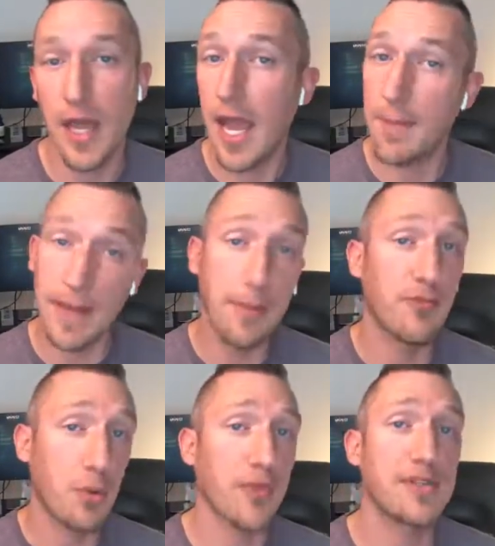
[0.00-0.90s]
And people
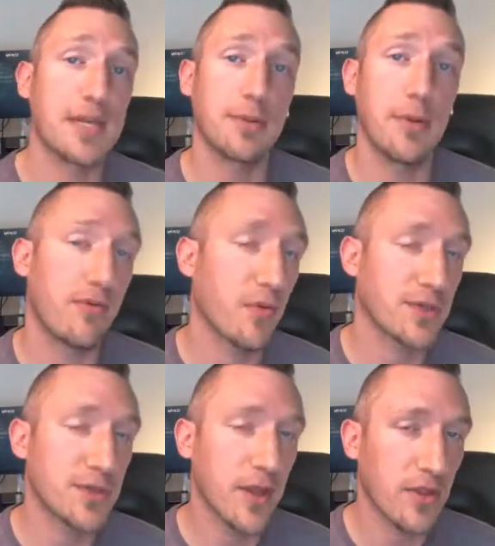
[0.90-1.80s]
have brought this up to me before,
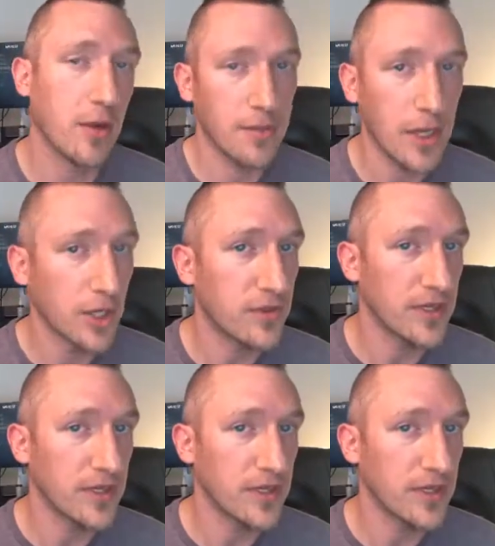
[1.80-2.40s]
so I thought it would be a good